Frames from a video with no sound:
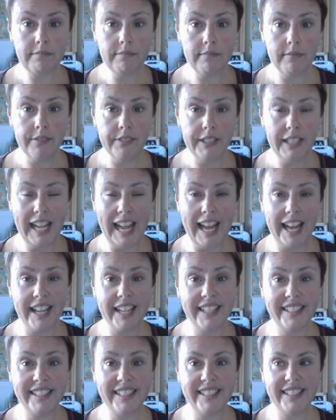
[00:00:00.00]
and
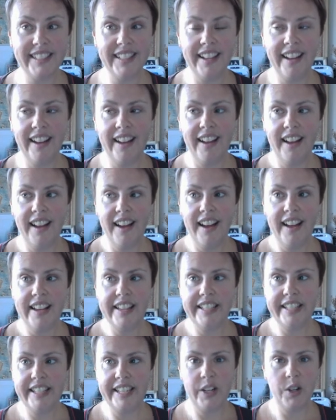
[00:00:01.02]
it had
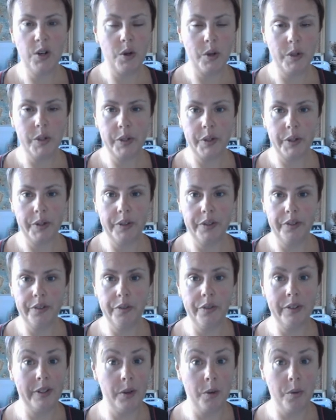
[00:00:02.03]
also for a little
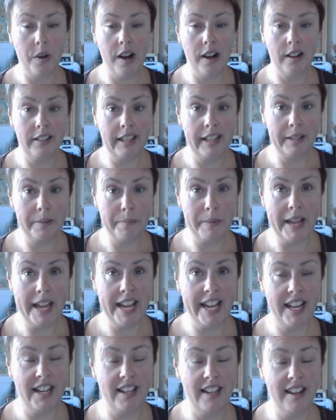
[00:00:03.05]
while had been
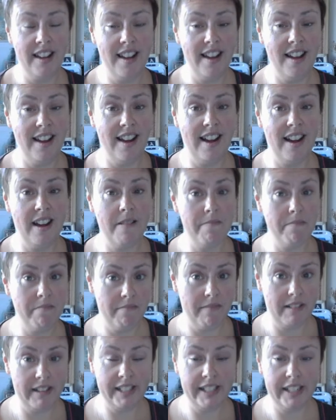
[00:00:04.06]
um, my
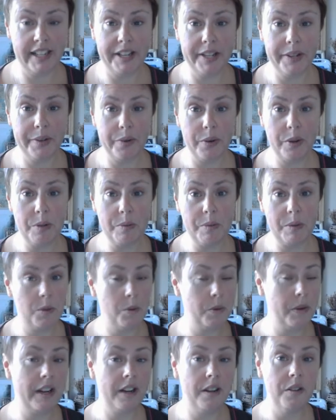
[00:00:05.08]
study room as
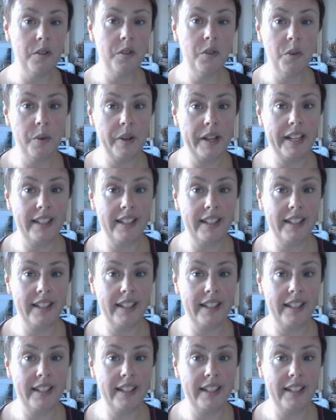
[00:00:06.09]
well when